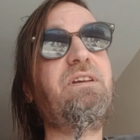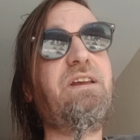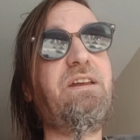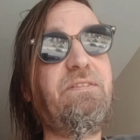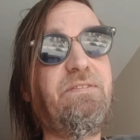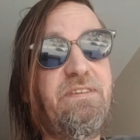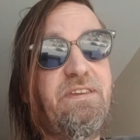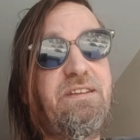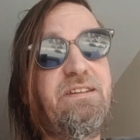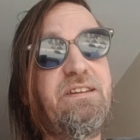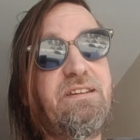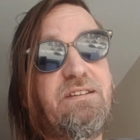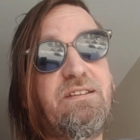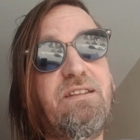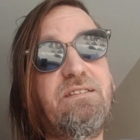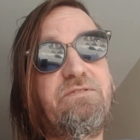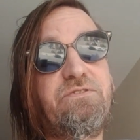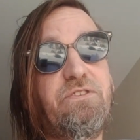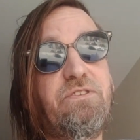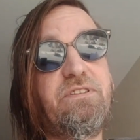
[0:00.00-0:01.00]
And then it
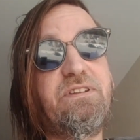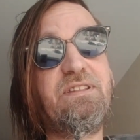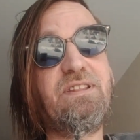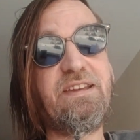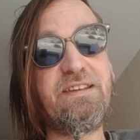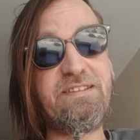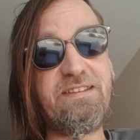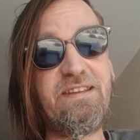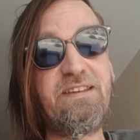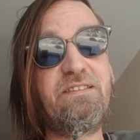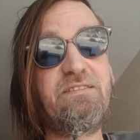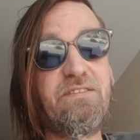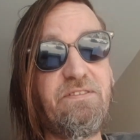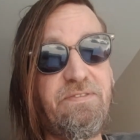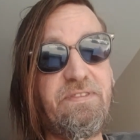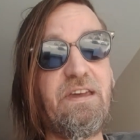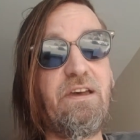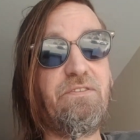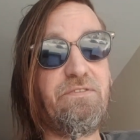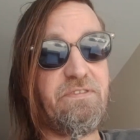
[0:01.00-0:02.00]
started getting like tens of
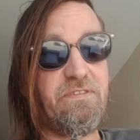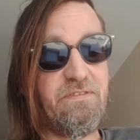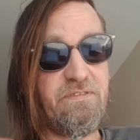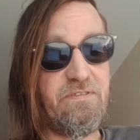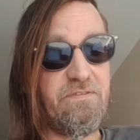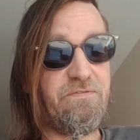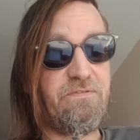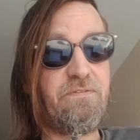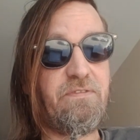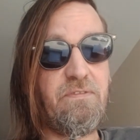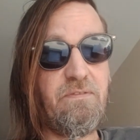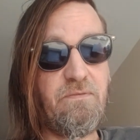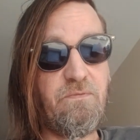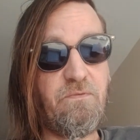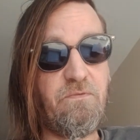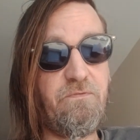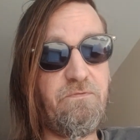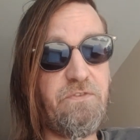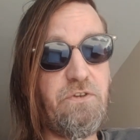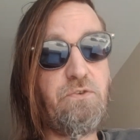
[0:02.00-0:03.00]
thousands of
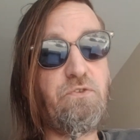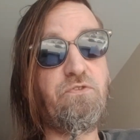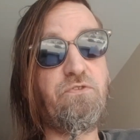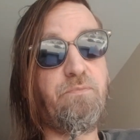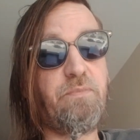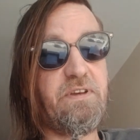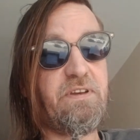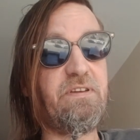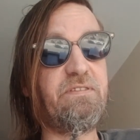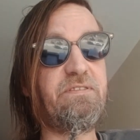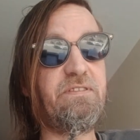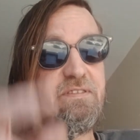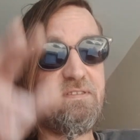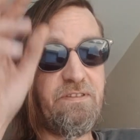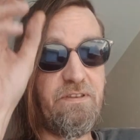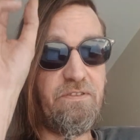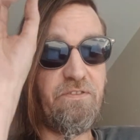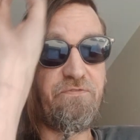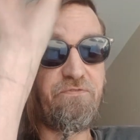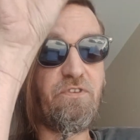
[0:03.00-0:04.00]
views because it's
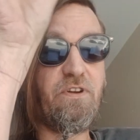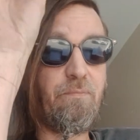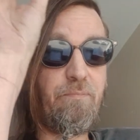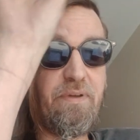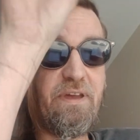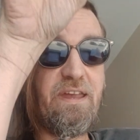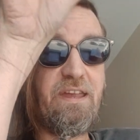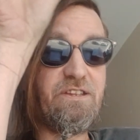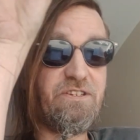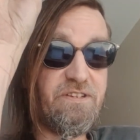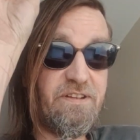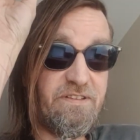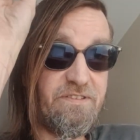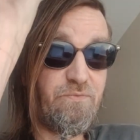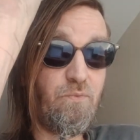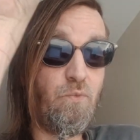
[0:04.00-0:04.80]
on the front page and it's